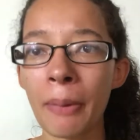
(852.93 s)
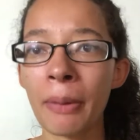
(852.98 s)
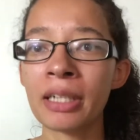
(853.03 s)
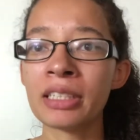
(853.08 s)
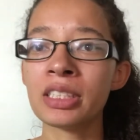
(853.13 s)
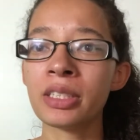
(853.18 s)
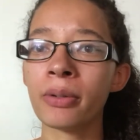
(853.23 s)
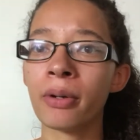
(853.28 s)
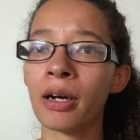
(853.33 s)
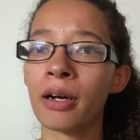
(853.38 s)
I
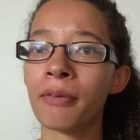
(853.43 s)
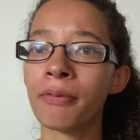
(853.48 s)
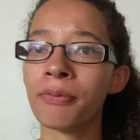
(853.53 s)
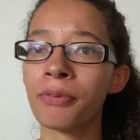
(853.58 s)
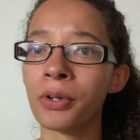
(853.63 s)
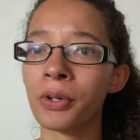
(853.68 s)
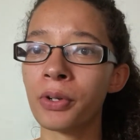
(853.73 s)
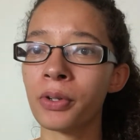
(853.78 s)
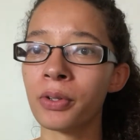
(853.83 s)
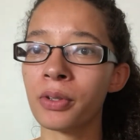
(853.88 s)
want to do a
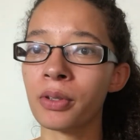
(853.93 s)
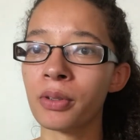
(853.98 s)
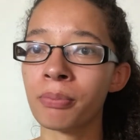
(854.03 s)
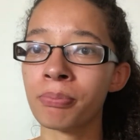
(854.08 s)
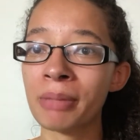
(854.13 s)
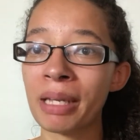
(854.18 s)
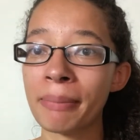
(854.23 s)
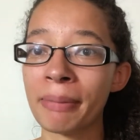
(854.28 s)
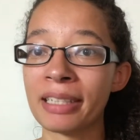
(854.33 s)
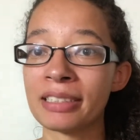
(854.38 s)
full
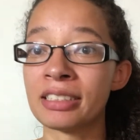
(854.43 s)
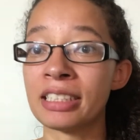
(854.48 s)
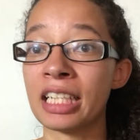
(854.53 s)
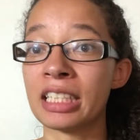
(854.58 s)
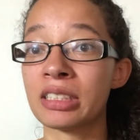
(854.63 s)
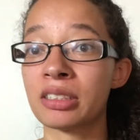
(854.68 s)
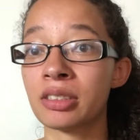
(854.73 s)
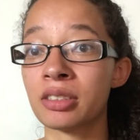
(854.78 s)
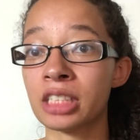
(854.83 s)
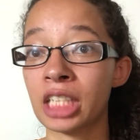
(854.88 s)
Meet My
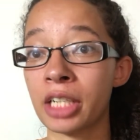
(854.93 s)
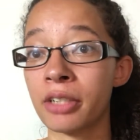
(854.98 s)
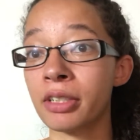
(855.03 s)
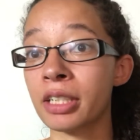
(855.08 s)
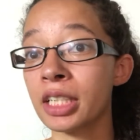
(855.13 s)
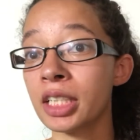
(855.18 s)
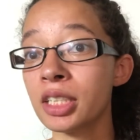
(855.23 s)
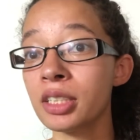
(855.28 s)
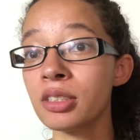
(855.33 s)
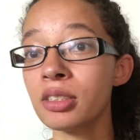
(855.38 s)
Snakes
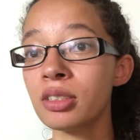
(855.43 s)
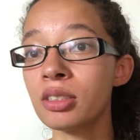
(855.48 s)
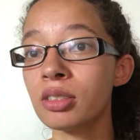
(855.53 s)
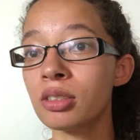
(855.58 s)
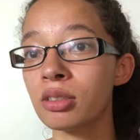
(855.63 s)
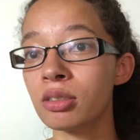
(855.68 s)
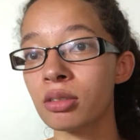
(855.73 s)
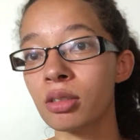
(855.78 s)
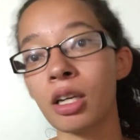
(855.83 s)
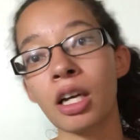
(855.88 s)

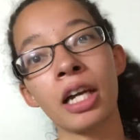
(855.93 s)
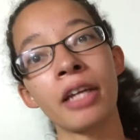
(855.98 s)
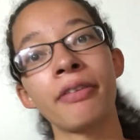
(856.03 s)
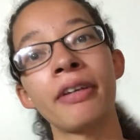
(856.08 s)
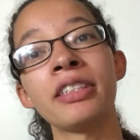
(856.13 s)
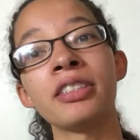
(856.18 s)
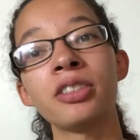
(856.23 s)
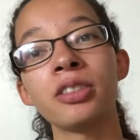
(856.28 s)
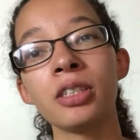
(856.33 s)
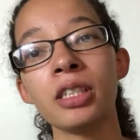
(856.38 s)
series,
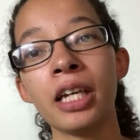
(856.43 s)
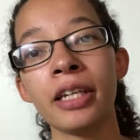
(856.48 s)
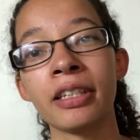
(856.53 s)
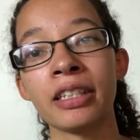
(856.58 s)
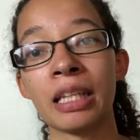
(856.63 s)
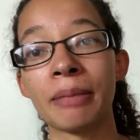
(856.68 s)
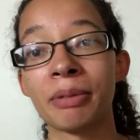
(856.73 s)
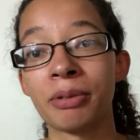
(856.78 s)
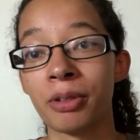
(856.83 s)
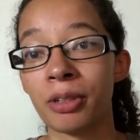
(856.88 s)
eventually. I
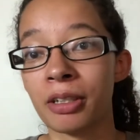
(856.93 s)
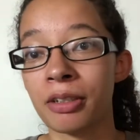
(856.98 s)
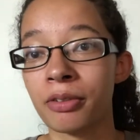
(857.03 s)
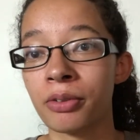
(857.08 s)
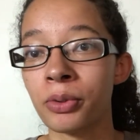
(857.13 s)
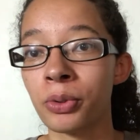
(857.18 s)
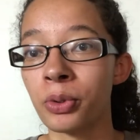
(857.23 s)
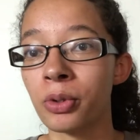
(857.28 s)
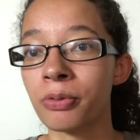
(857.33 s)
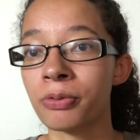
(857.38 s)
think that'd be really
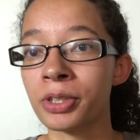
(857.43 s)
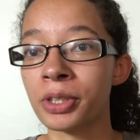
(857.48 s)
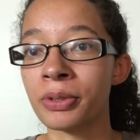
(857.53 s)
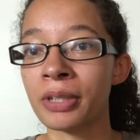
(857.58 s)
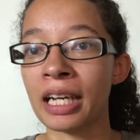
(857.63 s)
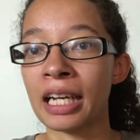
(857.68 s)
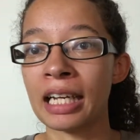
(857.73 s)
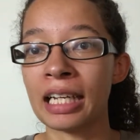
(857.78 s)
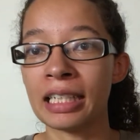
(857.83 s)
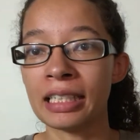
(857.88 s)
cool for you
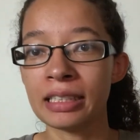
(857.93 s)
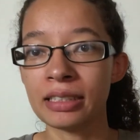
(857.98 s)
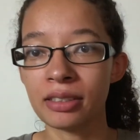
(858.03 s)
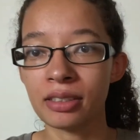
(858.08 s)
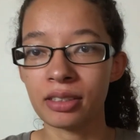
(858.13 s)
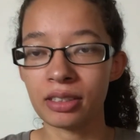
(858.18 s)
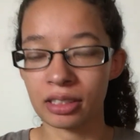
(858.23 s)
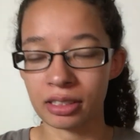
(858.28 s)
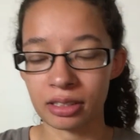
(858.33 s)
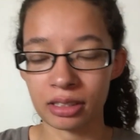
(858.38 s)

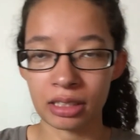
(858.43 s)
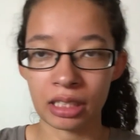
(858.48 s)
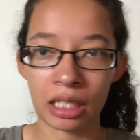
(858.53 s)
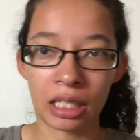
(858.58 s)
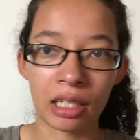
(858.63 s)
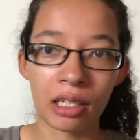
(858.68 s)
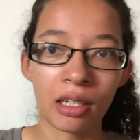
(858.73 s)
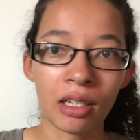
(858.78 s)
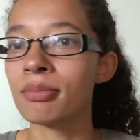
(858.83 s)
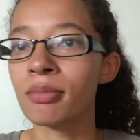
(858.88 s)
guys, just
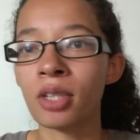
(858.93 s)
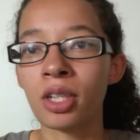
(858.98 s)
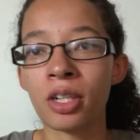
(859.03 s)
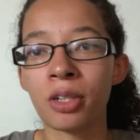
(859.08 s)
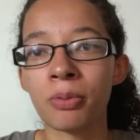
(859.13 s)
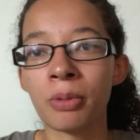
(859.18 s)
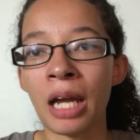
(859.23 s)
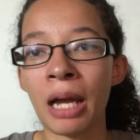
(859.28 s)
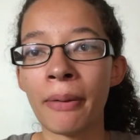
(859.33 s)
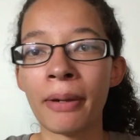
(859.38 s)
to
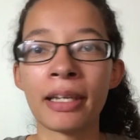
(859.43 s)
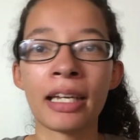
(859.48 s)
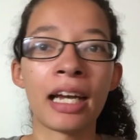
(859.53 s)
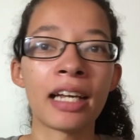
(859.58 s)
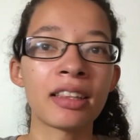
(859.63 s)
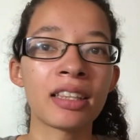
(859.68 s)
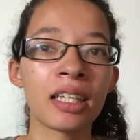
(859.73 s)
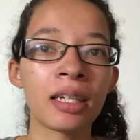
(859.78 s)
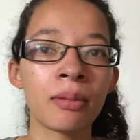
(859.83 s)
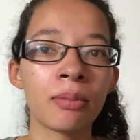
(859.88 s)
learn how I
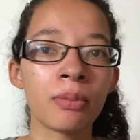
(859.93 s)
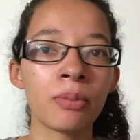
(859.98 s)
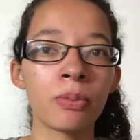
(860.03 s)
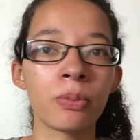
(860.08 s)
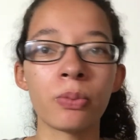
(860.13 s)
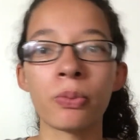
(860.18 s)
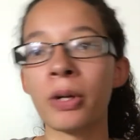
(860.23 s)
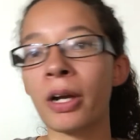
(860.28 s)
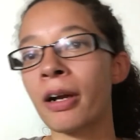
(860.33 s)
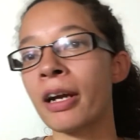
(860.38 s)
got them,
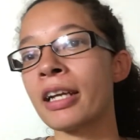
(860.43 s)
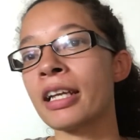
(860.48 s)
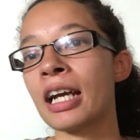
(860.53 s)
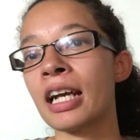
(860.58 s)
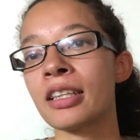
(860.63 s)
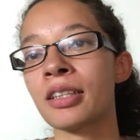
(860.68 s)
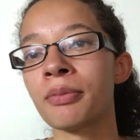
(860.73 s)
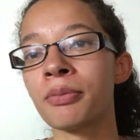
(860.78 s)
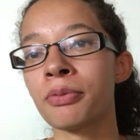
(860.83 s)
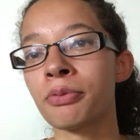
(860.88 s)
where I
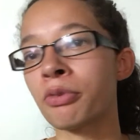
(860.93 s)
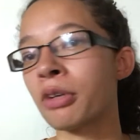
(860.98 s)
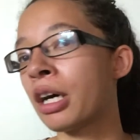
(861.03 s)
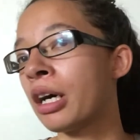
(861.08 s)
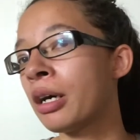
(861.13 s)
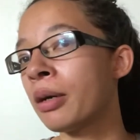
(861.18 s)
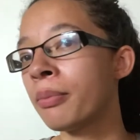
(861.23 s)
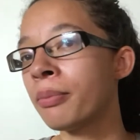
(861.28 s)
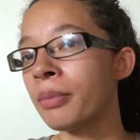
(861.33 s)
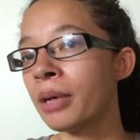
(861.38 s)
got them
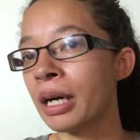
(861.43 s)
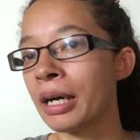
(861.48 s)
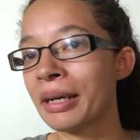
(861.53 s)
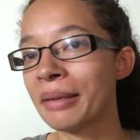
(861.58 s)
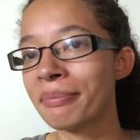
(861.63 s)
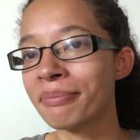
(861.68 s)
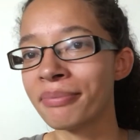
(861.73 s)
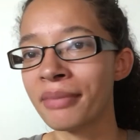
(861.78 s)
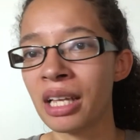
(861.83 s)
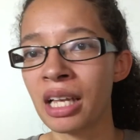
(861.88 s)
from,
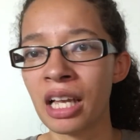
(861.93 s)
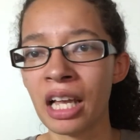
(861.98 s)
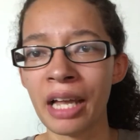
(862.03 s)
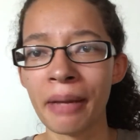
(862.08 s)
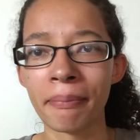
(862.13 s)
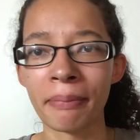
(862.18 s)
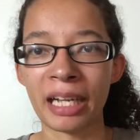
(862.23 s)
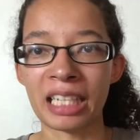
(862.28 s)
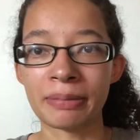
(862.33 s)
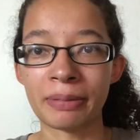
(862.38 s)

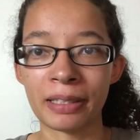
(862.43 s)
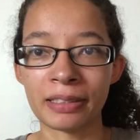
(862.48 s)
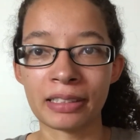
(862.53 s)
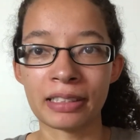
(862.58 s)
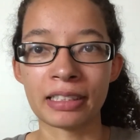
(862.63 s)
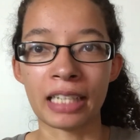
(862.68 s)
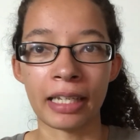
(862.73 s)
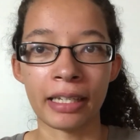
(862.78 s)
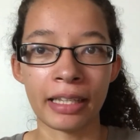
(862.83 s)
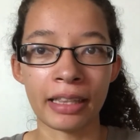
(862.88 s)
my
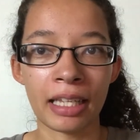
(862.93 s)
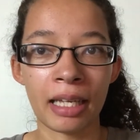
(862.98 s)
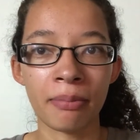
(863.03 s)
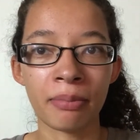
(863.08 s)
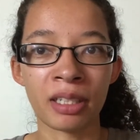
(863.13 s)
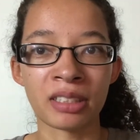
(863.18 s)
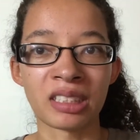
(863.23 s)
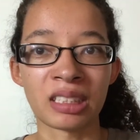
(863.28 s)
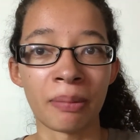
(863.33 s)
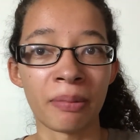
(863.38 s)
experiences getting them,
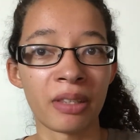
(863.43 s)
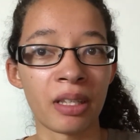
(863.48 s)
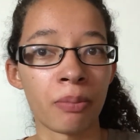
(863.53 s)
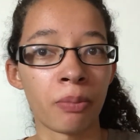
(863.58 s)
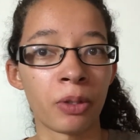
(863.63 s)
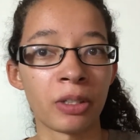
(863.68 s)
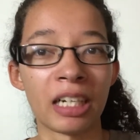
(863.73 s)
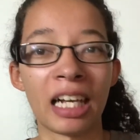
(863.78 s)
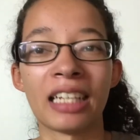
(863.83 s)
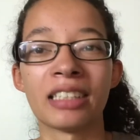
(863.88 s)
because some of them
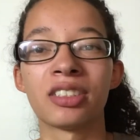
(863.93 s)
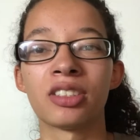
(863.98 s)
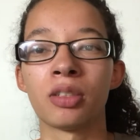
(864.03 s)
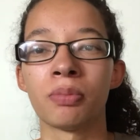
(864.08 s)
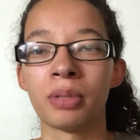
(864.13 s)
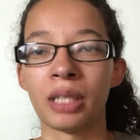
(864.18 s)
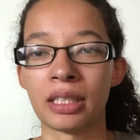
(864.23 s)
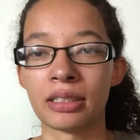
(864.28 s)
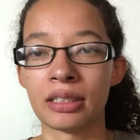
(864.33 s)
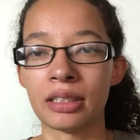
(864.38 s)
were not so
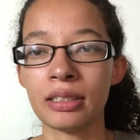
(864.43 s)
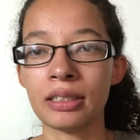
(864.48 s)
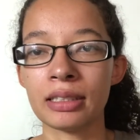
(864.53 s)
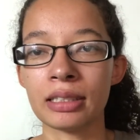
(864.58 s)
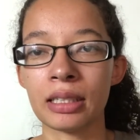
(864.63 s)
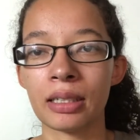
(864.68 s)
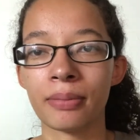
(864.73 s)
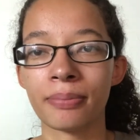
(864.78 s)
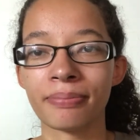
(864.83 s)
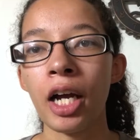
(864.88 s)

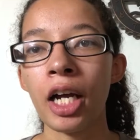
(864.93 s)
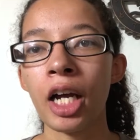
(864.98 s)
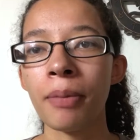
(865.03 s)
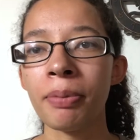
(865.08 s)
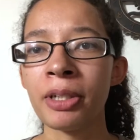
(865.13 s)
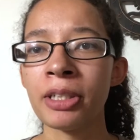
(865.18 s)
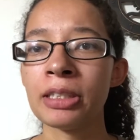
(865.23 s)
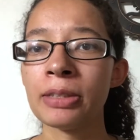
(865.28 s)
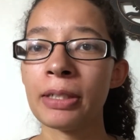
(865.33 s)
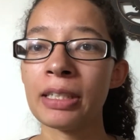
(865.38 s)
pleasant. I hope
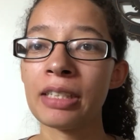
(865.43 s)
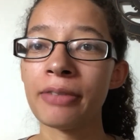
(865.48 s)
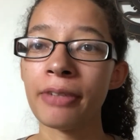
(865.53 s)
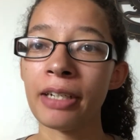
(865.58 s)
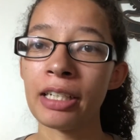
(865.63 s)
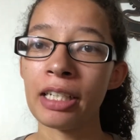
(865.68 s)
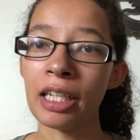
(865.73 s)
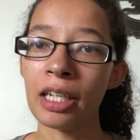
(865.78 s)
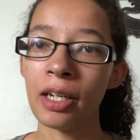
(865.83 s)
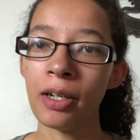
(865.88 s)
you enjoyed the
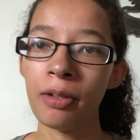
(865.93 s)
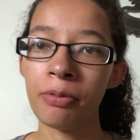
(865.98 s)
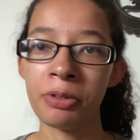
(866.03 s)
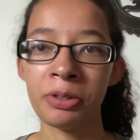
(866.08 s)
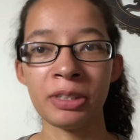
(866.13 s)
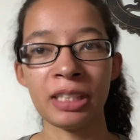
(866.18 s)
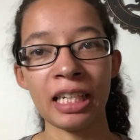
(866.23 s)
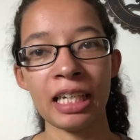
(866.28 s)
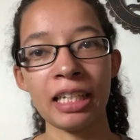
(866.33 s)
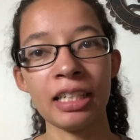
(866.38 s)
video. If
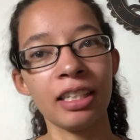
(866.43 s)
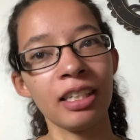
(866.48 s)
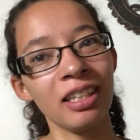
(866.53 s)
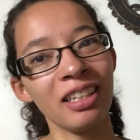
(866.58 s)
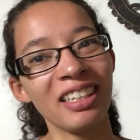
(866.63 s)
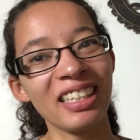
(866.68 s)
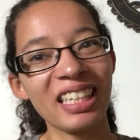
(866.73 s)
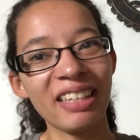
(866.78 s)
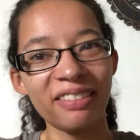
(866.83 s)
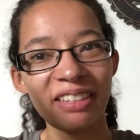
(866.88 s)
you did,
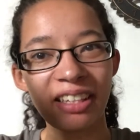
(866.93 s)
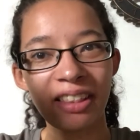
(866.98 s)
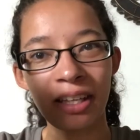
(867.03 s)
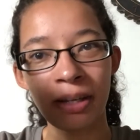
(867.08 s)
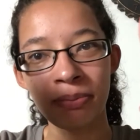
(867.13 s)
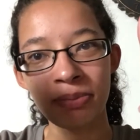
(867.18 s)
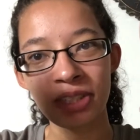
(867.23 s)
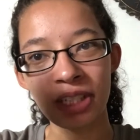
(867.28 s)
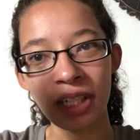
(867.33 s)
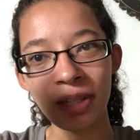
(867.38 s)
give it a
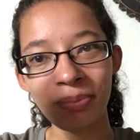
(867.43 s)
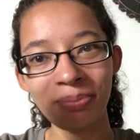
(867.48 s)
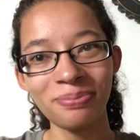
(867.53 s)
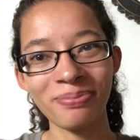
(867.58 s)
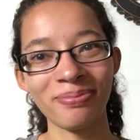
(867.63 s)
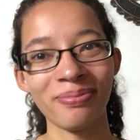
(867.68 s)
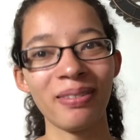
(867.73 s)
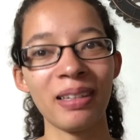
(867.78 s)
thumbs up.